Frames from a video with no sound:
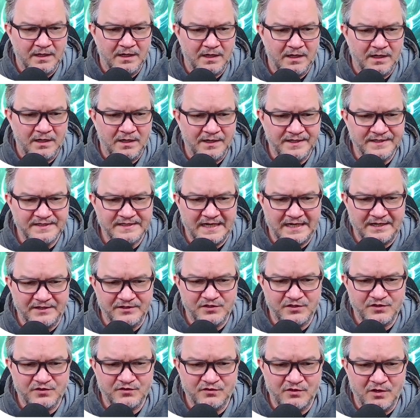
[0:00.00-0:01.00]
It's not as
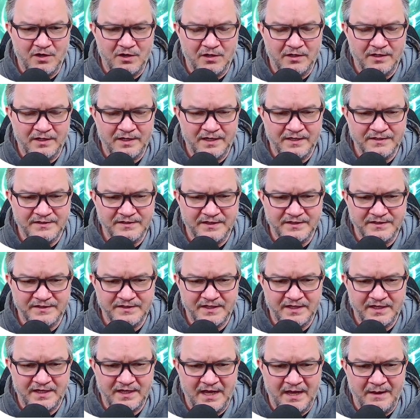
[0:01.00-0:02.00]
strong as, let's
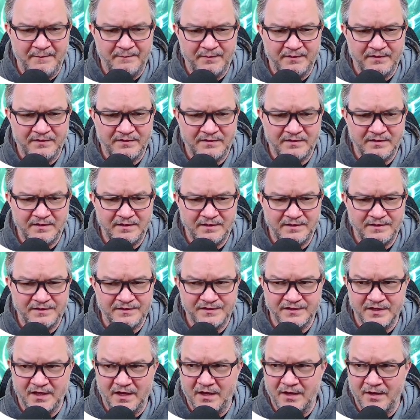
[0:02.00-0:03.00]
say,
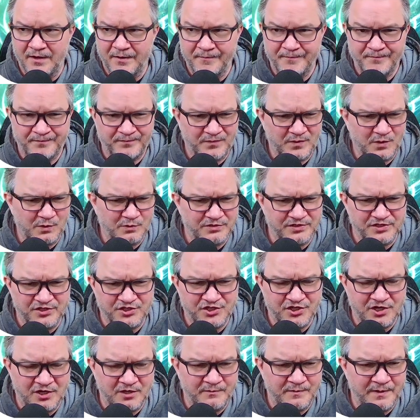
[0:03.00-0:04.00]
Empathy's, was it
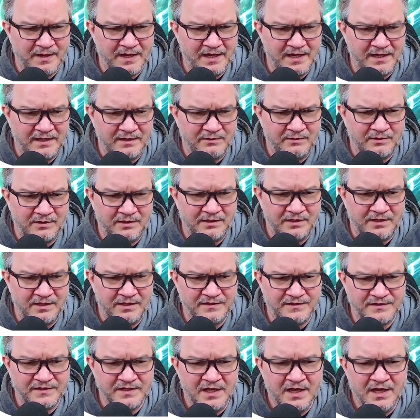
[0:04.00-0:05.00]
Share Pain? It
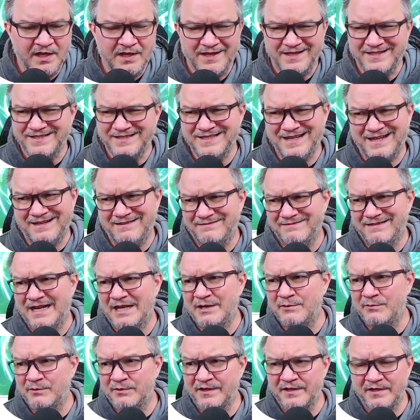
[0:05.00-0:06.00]
is. It's not
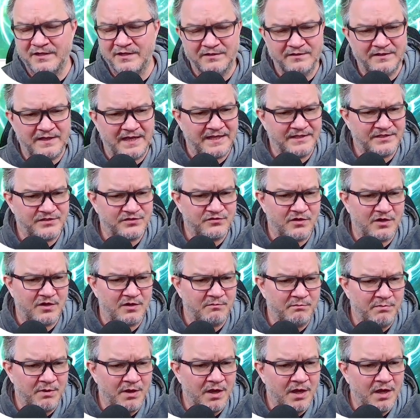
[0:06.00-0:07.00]
anywhere near that
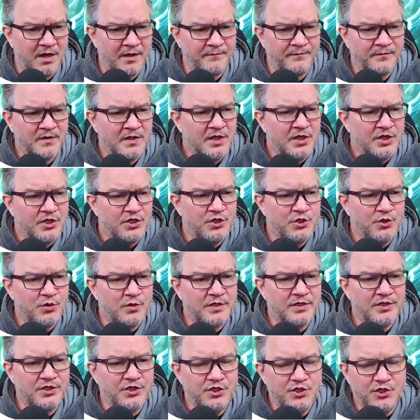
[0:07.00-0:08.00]
strong, but you
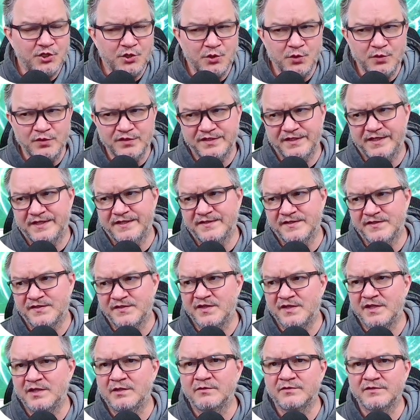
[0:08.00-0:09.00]
can use it as a
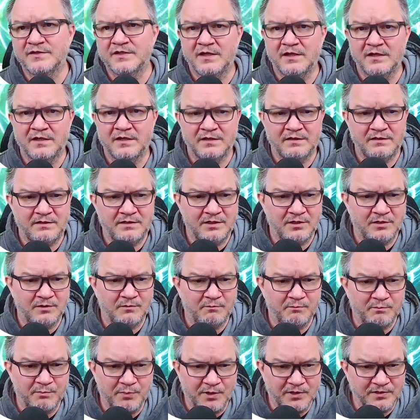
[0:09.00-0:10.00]
single target,
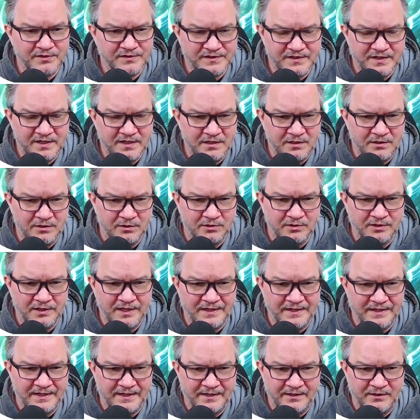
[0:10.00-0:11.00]
burst heal,
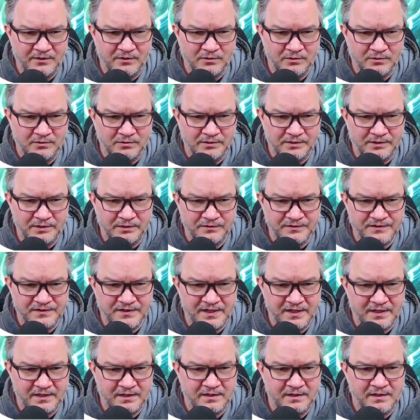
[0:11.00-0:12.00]
and then it'll
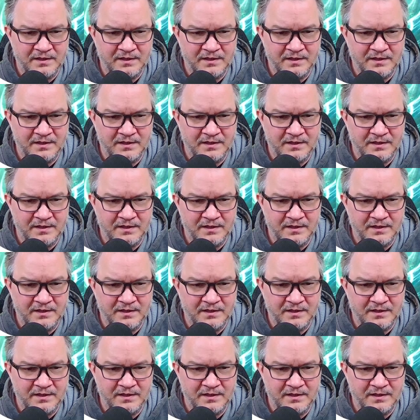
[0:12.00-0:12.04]
tick